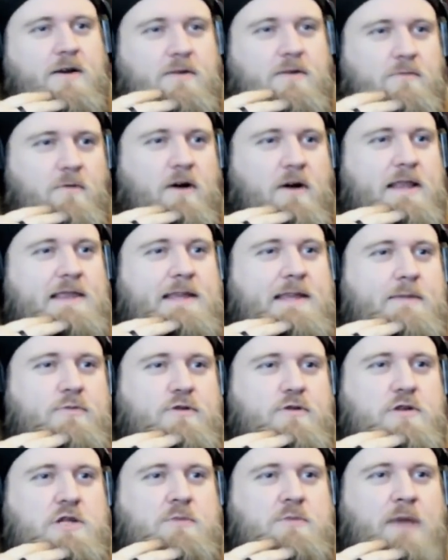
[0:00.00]
what
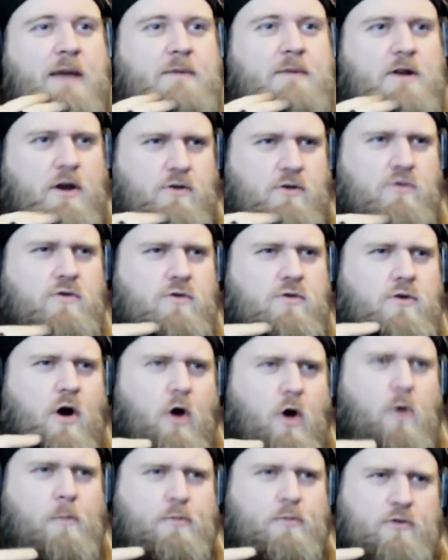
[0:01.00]
liberals might be like ooh
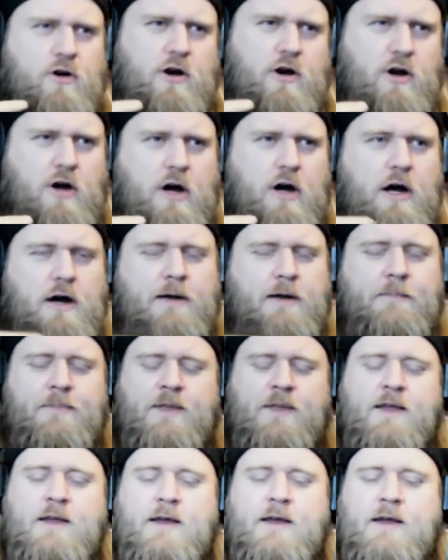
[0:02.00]
oprah
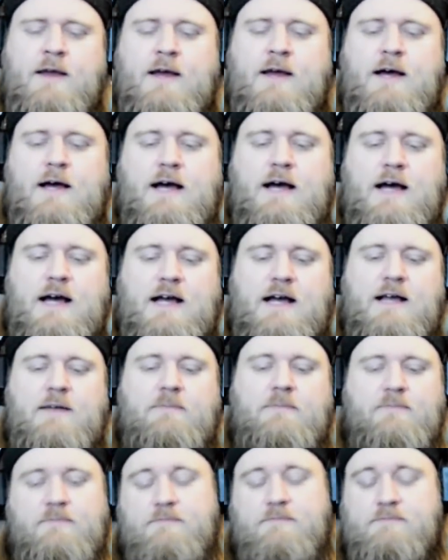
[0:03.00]
huh uh,